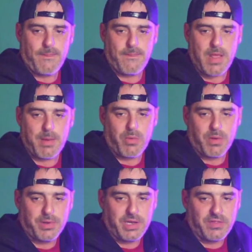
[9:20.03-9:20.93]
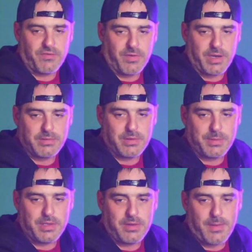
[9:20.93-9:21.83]
how about we put it in the frame a little
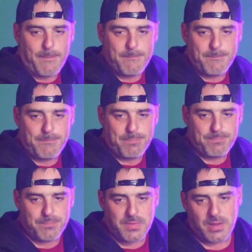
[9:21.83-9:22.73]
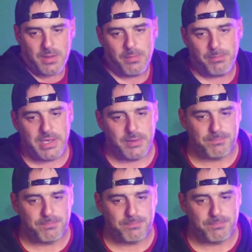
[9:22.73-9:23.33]
bit? Bam.